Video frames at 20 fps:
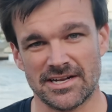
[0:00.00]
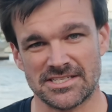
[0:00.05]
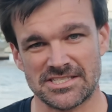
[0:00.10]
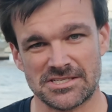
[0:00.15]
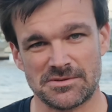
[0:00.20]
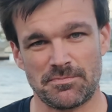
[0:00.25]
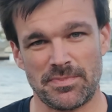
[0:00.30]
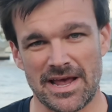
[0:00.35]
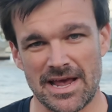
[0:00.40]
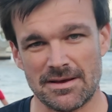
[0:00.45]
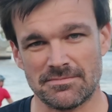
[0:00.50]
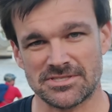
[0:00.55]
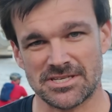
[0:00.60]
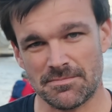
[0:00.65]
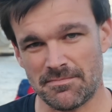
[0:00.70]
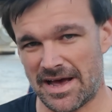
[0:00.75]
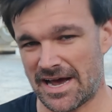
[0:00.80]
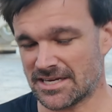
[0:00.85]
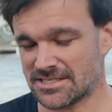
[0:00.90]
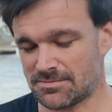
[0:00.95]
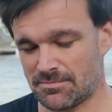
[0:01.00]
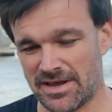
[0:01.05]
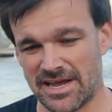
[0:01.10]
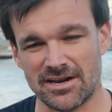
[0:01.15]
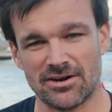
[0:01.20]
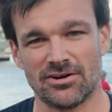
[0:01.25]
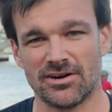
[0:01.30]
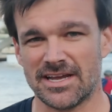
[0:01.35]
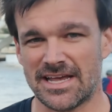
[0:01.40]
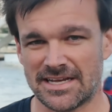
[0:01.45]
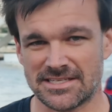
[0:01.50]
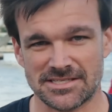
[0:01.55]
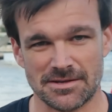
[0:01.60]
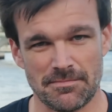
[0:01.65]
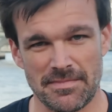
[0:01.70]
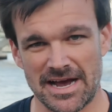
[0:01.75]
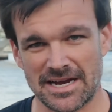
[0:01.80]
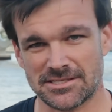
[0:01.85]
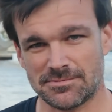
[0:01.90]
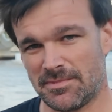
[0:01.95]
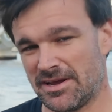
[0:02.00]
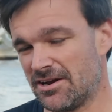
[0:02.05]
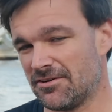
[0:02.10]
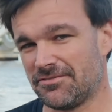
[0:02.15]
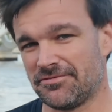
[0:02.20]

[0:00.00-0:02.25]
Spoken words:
It spams the max meter and gets the max meter